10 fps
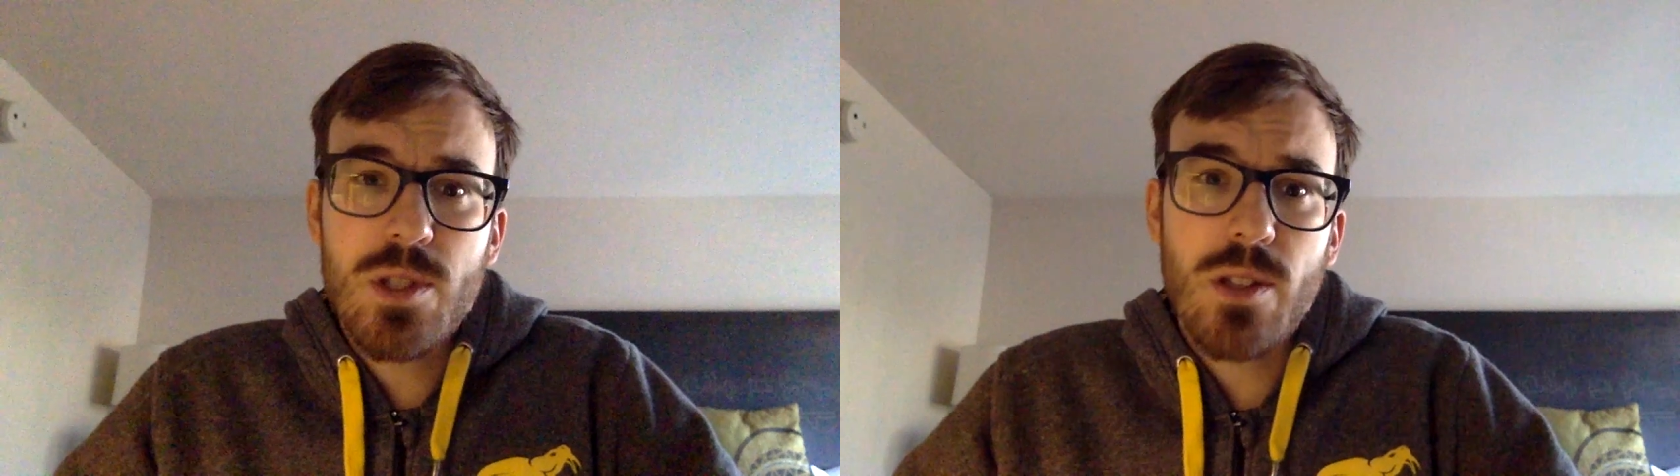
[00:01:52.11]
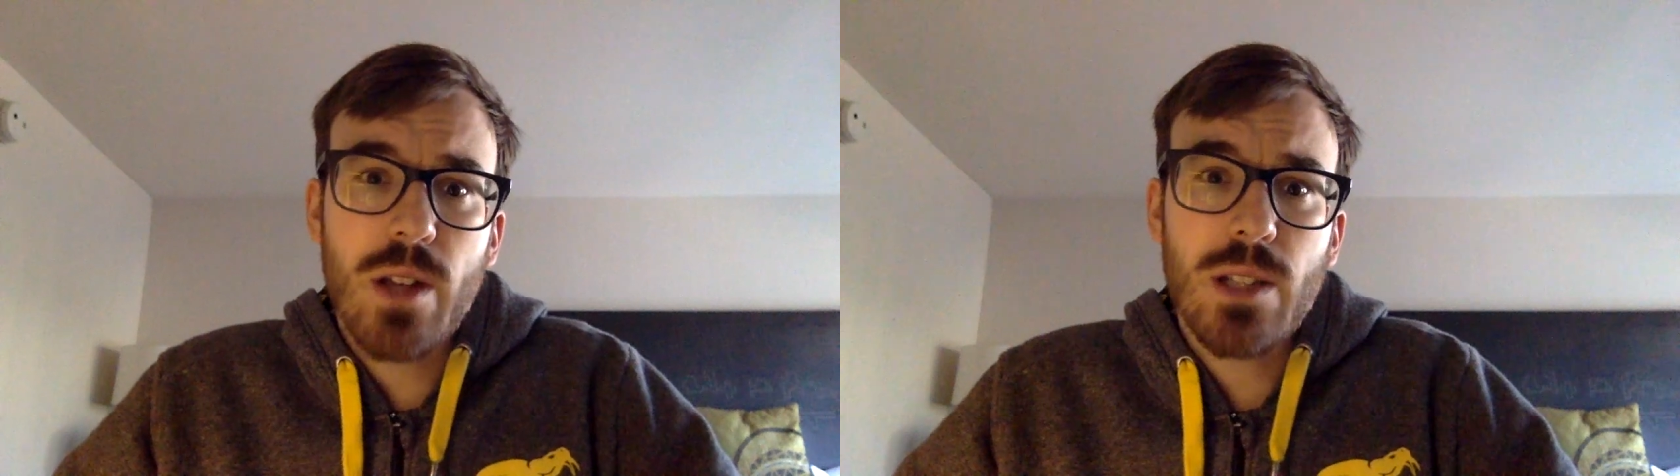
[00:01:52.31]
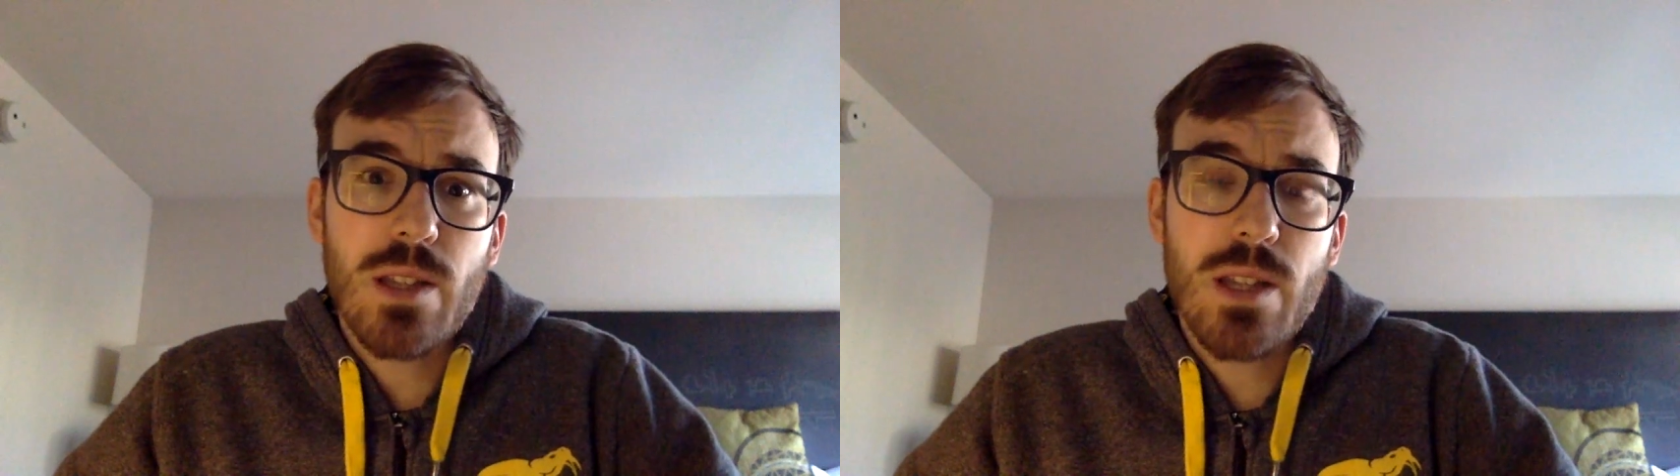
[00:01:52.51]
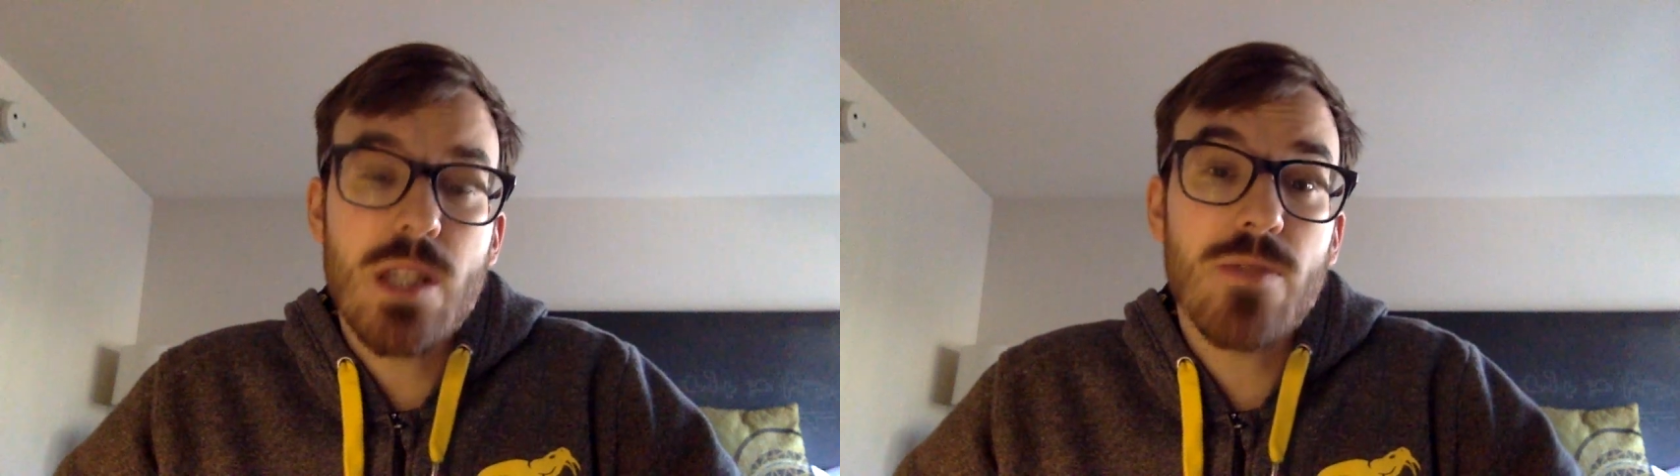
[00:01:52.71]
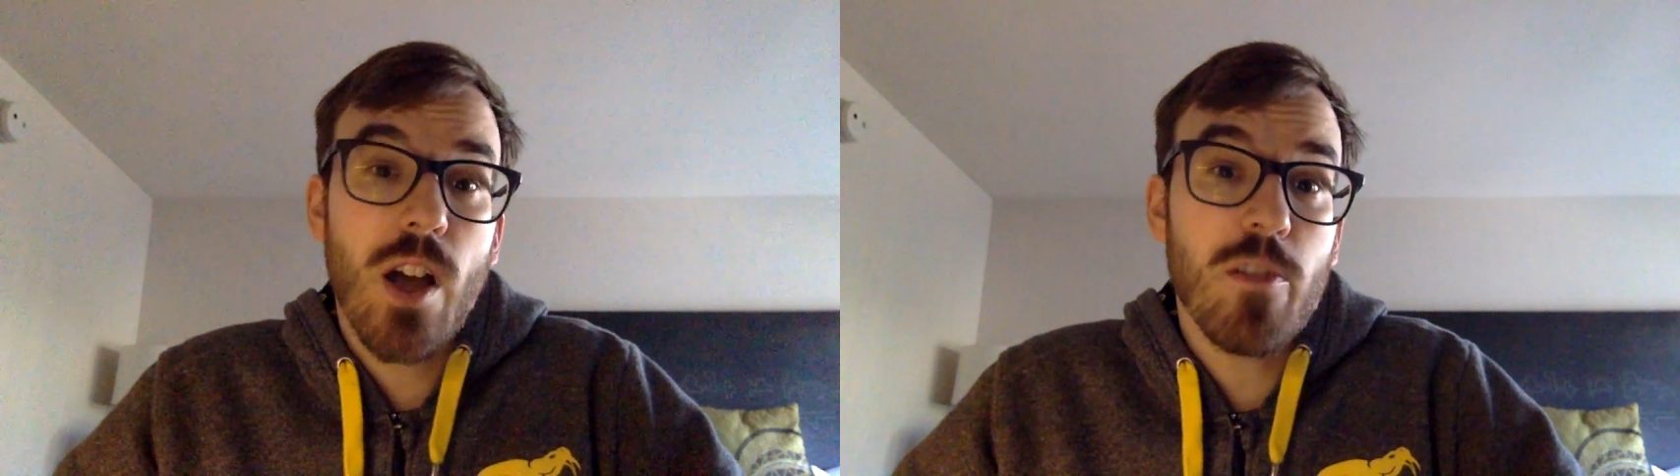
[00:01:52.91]
selecting
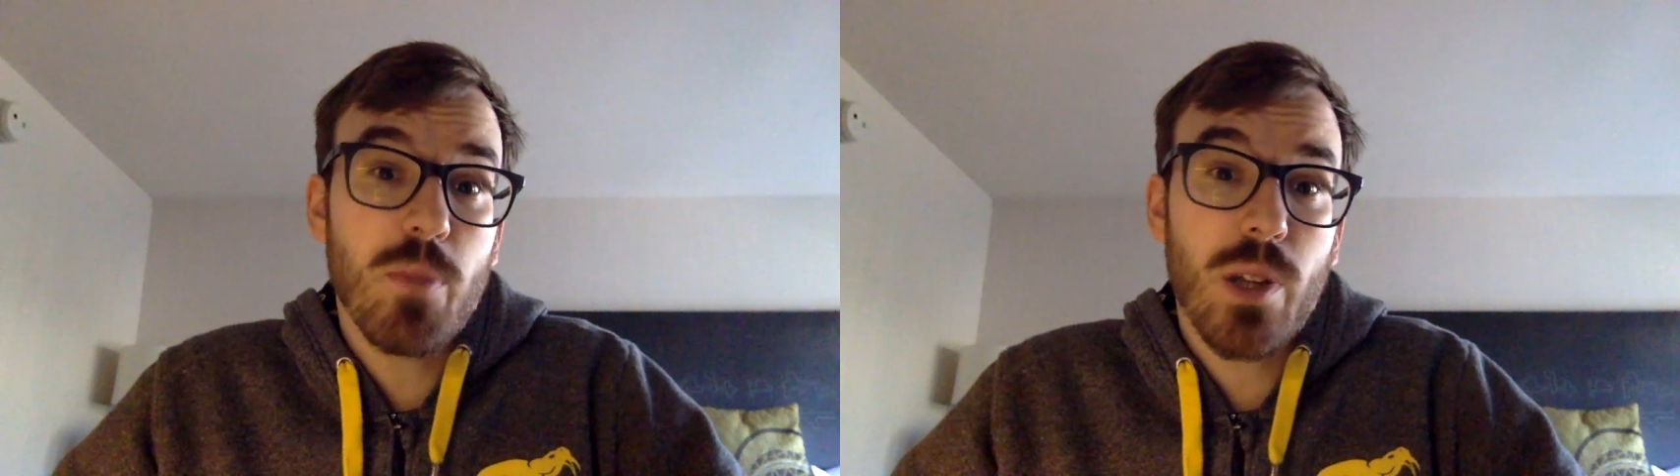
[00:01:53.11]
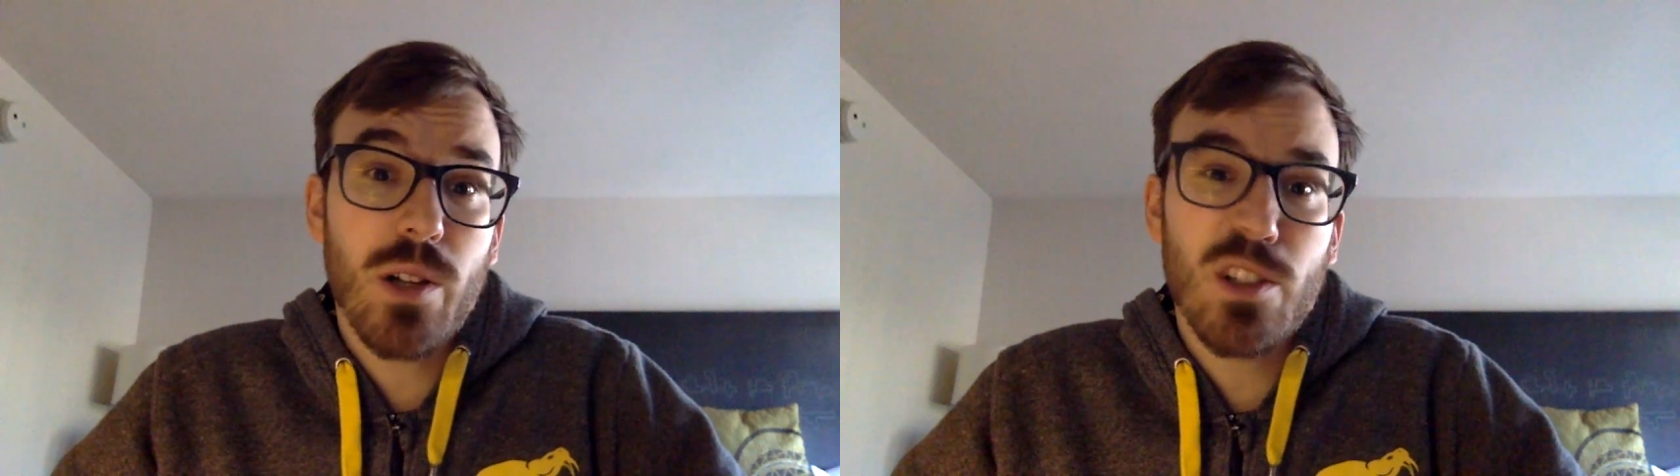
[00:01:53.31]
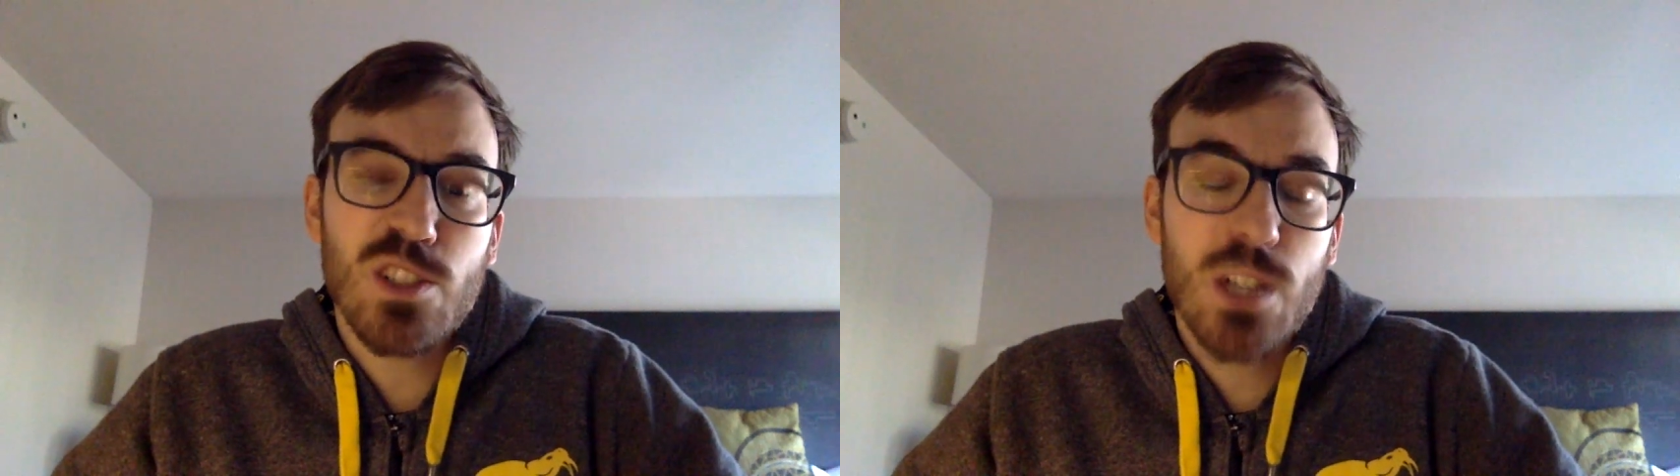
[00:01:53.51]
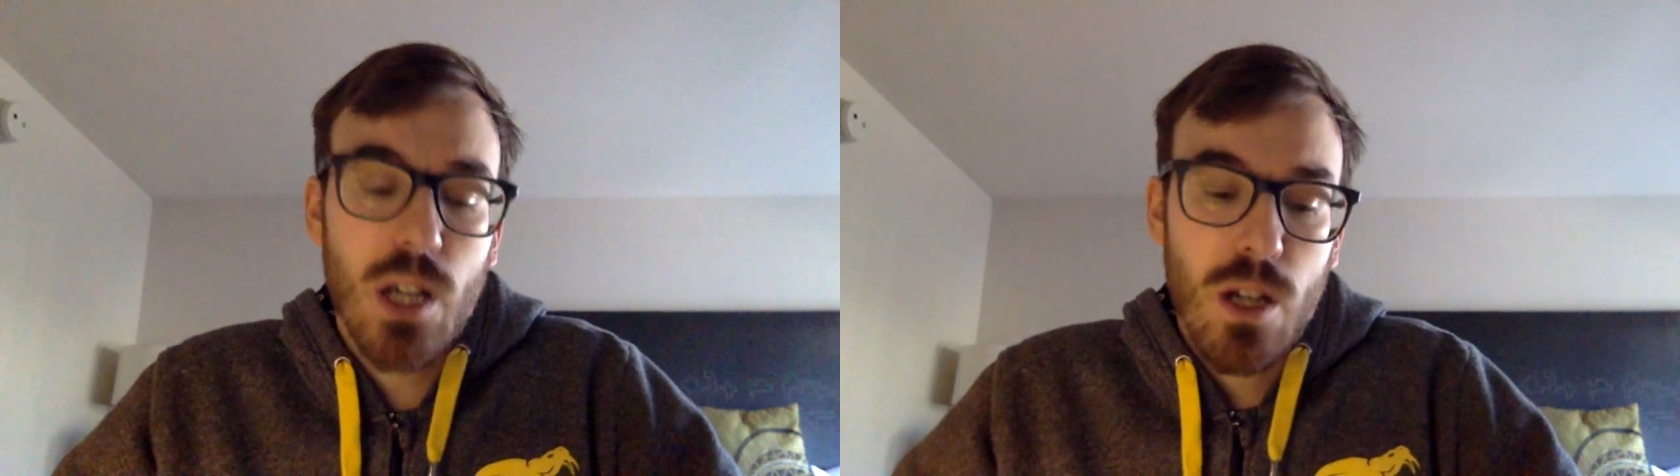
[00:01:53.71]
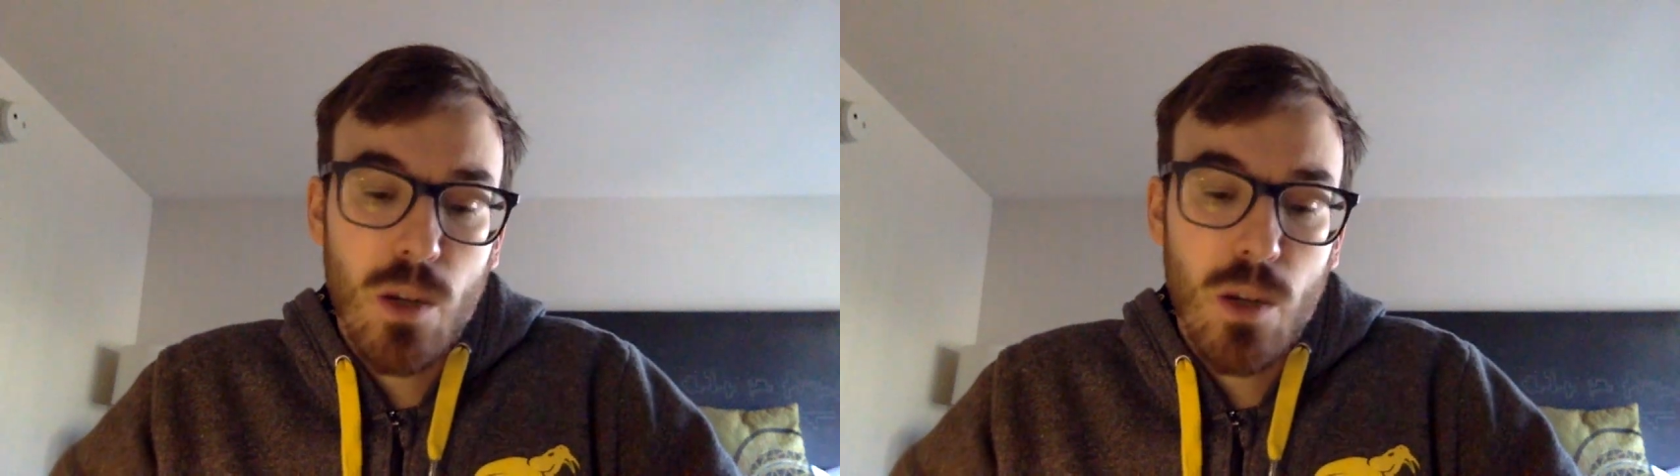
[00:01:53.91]
these five players,